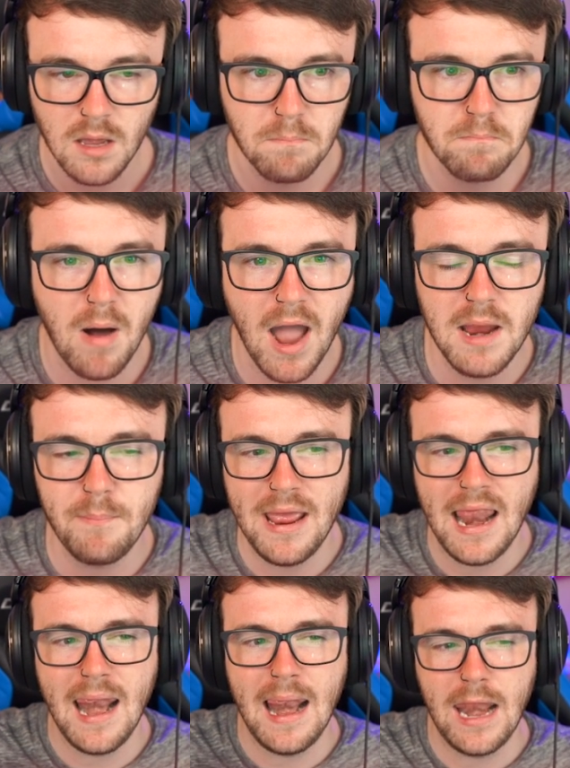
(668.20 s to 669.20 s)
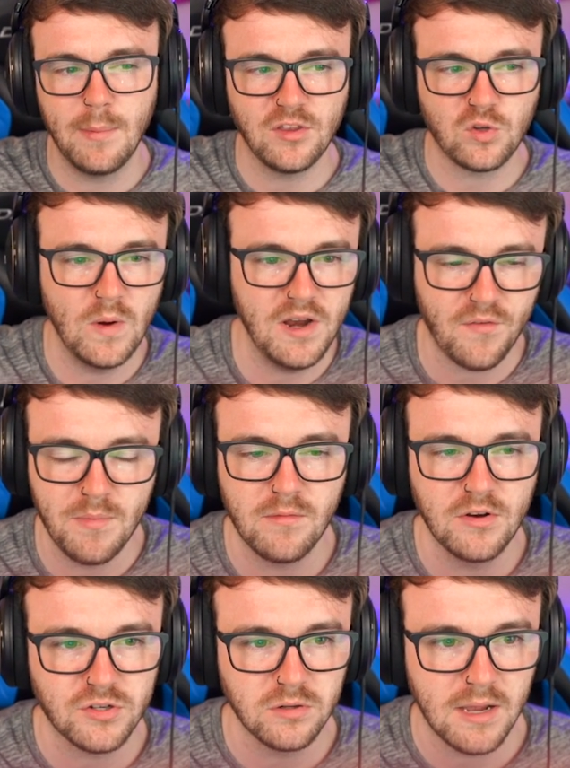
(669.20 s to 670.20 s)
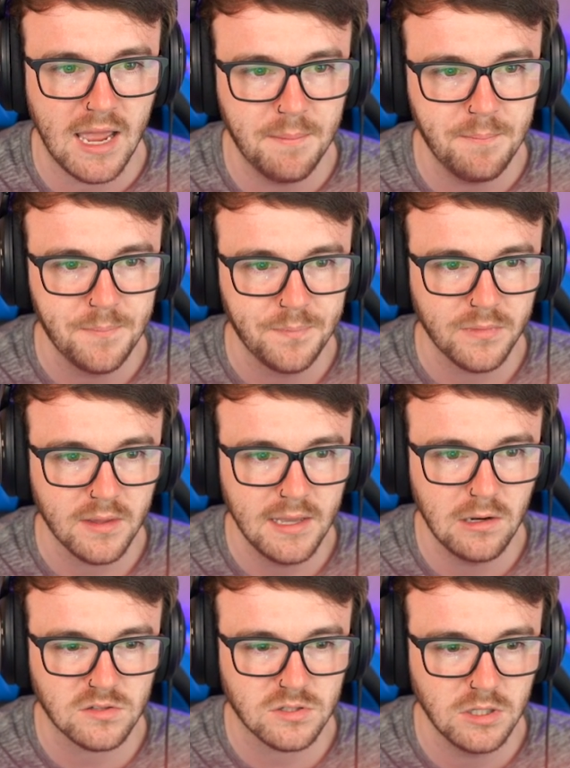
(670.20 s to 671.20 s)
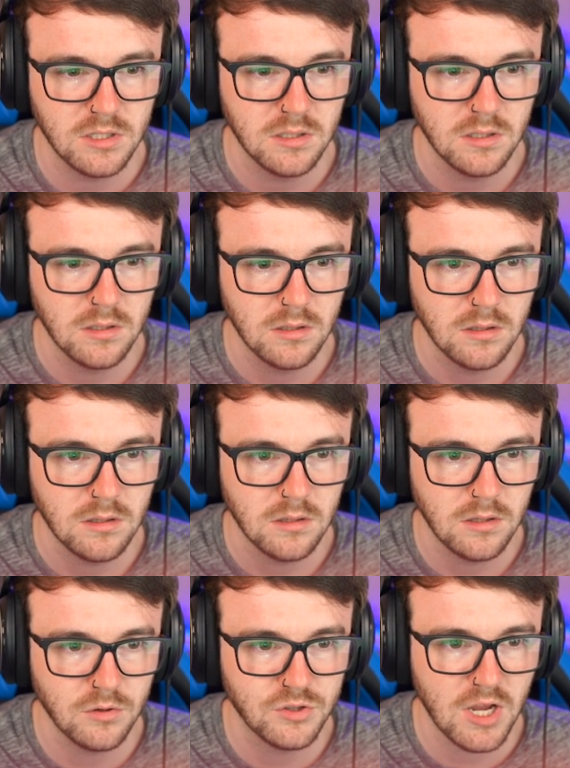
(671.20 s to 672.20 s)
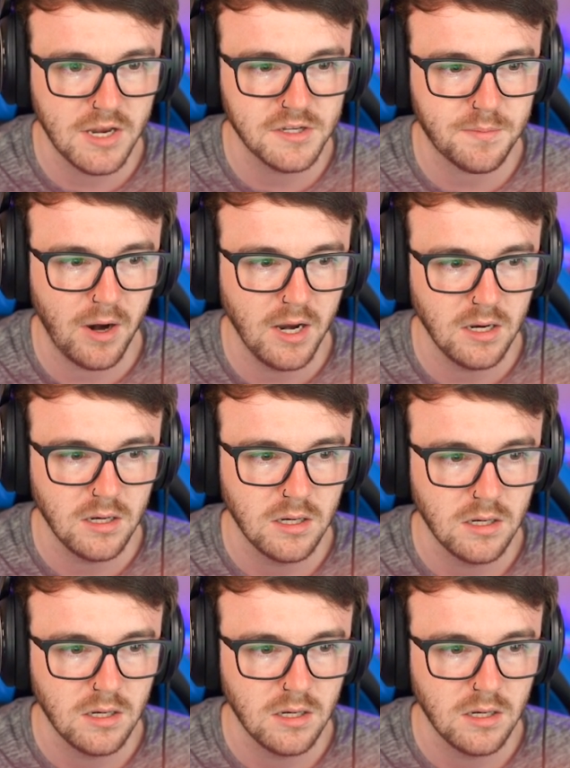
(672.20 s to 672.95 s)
Might be a little bit tweaked from the original game. He looks good. No shiny Sprite.